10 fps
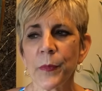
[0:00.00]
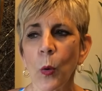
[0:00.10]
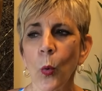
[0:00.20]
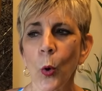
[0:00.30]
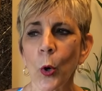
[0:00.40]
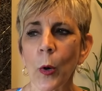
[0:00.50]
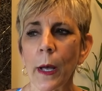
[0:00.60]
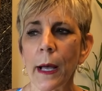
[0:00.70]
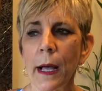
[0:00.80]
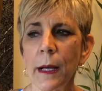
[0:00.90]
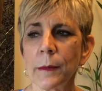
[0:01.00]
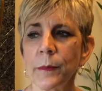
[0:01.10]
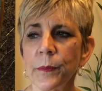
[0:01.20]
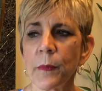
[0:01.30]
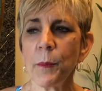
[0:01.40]
or
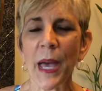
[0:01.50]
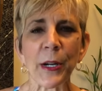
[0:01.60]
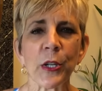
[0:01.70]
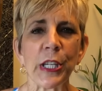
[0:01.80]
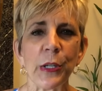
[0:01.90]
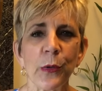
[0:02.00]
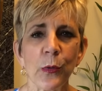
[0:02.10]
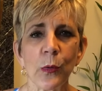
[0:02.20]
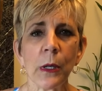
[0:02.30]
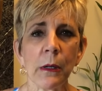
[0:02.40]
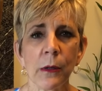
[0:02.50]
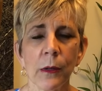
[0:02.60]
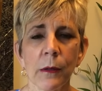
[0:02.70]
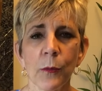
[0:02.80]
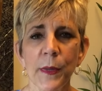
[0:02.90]
Better You
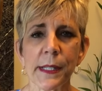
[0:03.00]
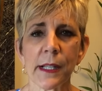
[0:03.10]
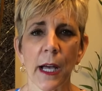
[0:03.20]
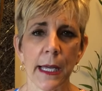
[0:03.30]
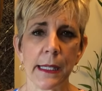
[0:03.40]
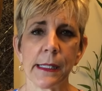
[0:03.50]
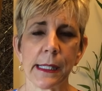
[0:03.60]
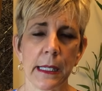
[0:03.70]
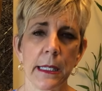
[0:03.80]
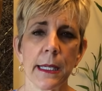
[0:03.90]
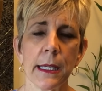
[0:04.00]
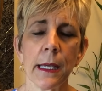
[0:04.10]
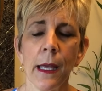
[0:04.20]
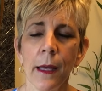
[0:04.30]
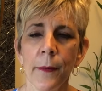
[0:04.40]
with Scott and
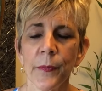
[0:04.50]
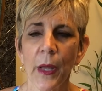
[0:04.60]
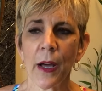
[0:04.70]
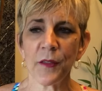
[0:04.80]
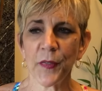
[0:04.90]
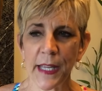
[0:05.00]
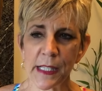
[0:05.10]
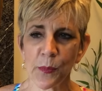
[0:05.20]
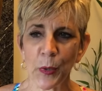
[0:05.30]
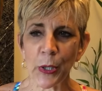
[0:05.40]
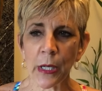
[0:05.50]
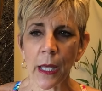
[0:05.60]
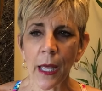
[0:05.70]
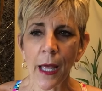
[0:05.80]
Cindy on Facebook.